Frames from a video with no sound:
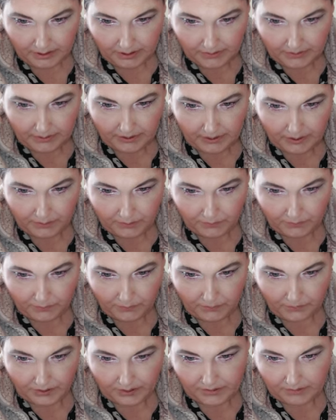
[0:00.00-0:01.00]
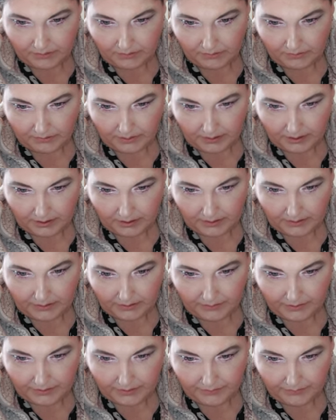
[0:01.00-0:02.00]
The heat will frazzle
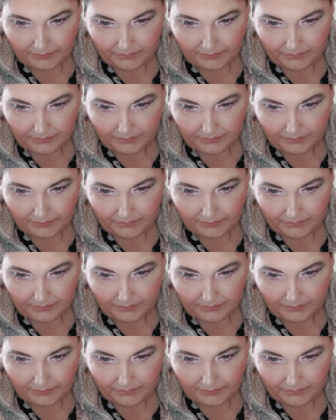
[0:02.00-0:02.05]
and